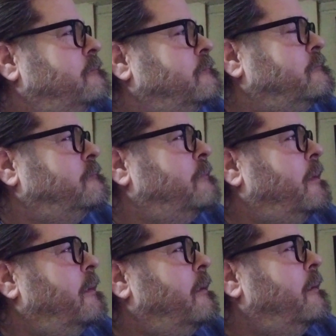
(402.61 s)
talking about
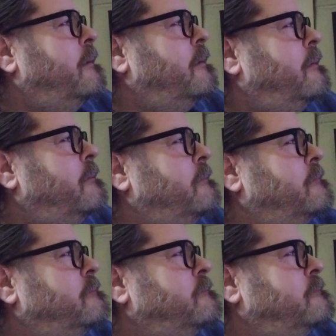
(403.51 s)
FINRA's going to make an
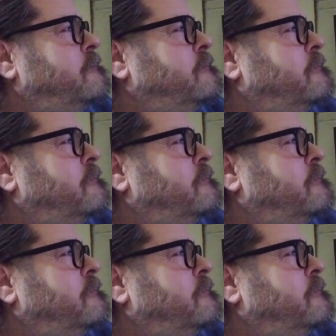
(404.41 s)
announcement, or did this